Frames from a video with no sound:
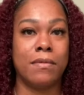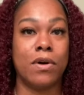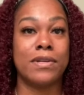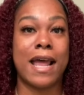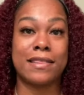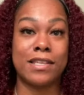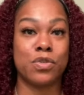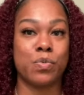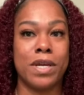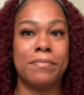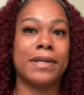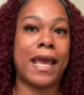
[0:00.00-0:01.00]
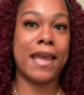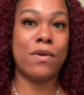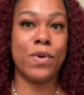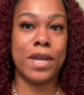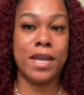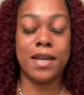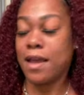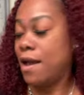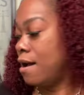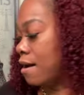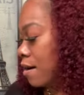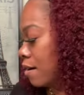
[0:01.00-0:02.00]
not this wig, but a wig.
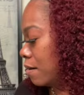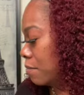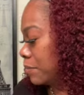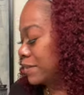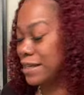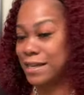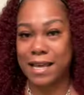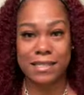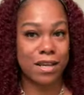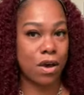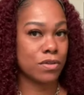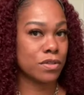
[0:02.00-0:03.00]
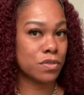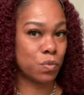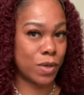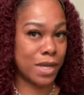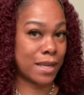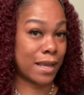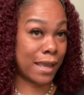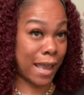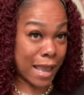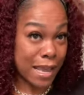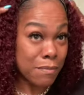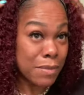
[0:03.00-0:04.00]
But then I saw this wig that
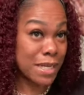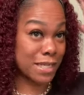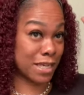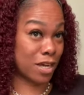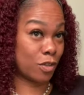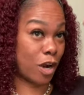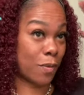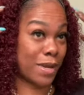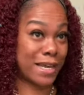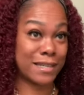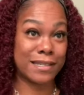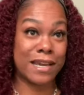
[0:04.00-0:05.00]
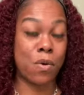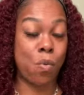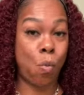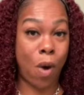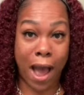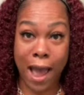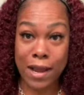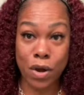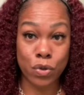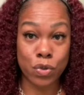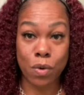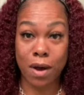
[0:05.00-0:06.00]
came in this color already. I said, why
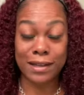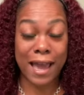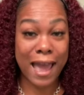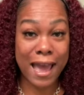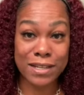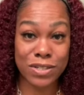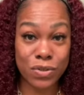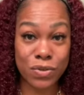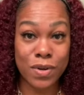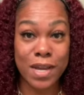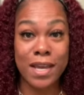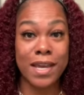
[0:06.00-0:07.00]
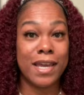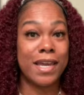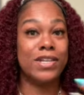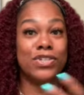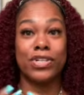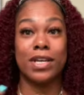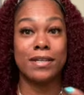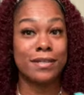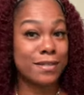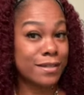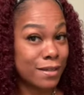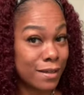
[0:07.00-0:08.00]
go through all the hassle and
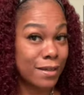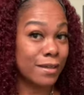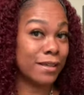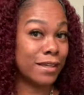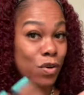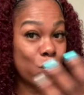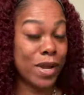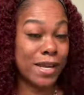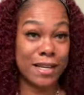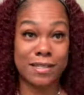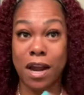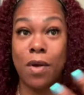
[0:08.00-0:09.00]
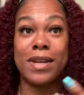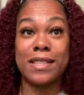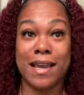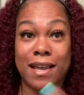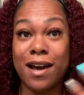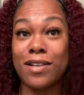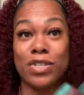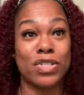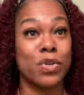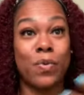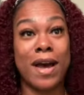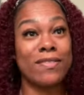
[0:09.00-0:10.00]
just get a wig that's already that color, so
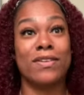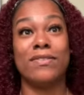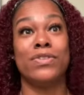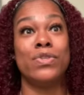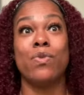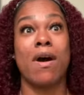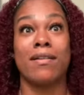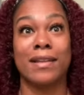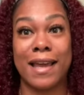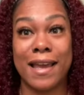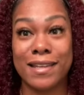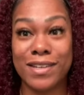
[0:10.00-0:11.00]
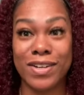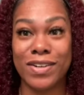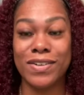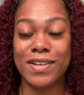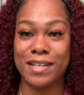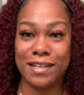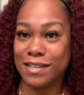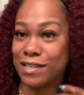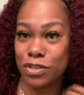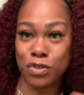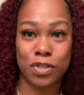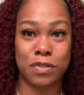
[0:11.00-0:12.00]
you don't have to do all that, you know, and
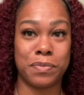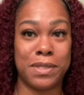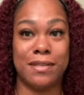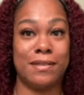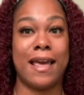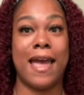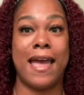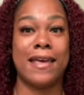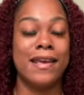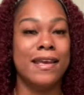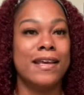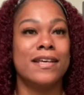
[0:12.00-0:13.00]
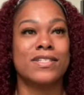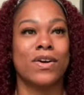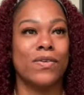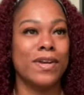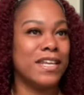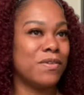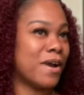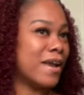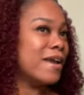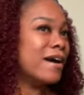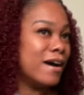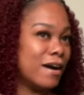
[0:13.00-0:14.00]
it'll just be that. So
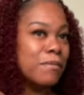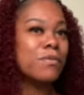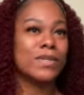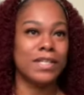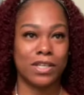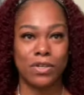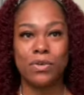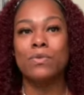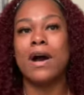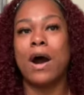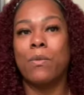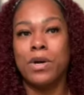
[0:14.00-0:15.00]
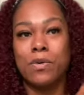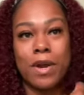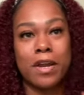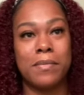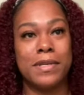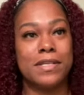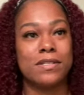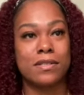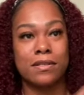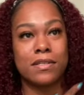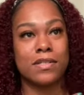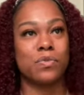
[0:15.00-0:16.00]
anyway, really cute. I would recommend
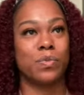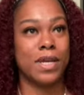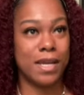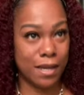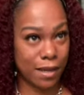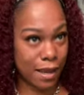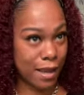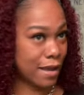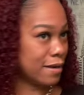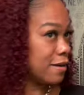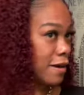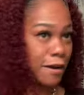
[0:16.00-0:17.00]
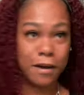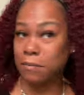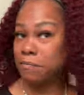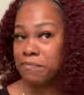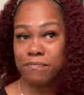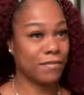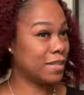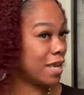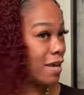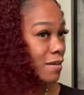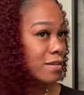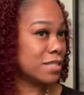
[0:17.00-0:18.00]
this wig, and
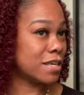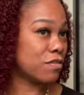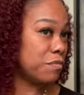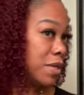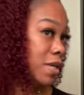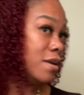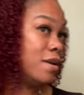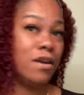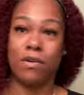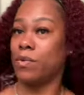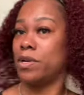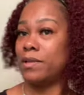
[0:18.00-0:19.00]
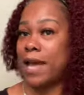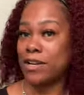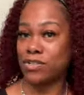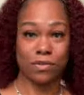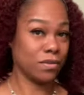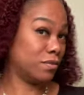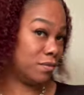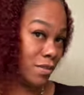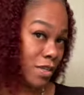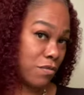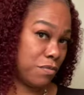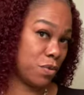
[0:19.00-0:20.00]
yeah, it's giving me real natural. It's
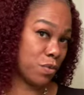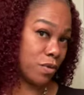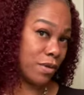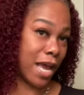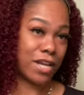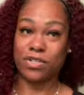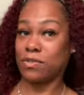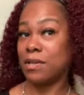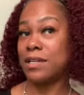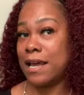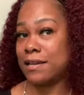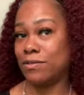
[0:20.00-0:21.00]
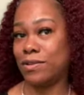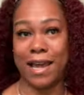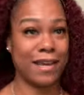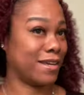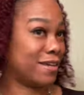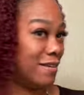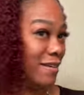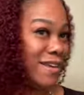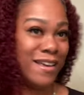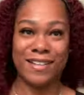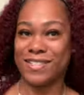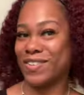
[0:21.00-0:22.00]
giving me real natural, and I do like it.
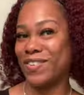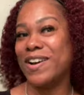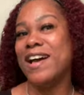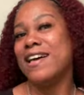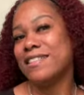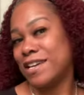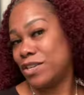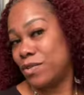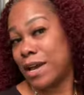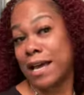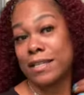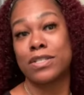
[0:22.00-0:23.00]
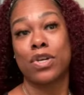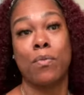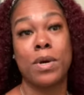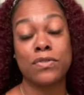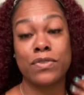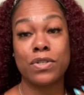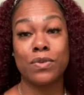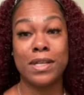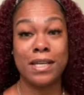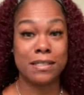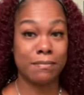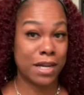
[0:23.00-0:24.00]
So thank you guys so much for tuning
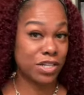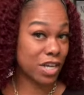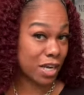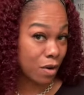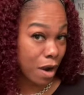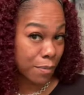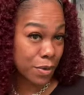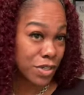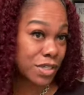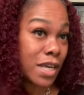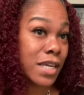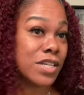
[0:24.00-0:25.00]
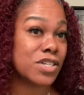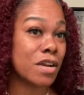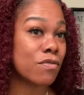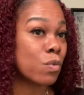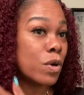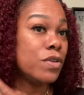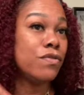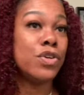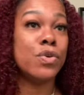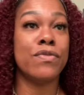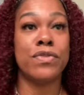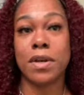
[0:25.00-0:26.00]
into my channel. I appreciate each and every one of
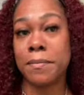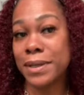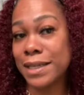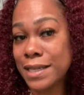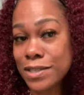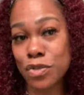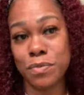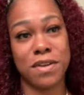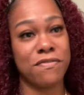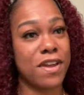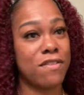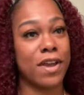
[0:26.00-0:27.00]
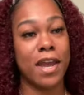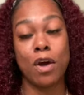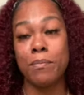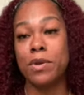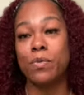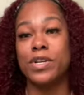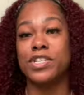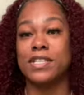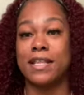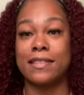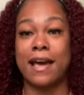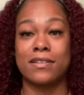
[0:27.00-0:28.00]
you. If you can please do me a favor, help me reach
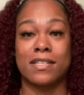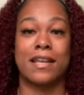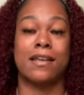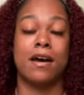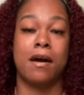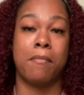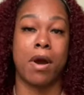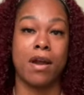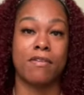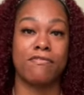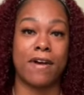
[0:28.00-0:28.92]
that 1,000 mark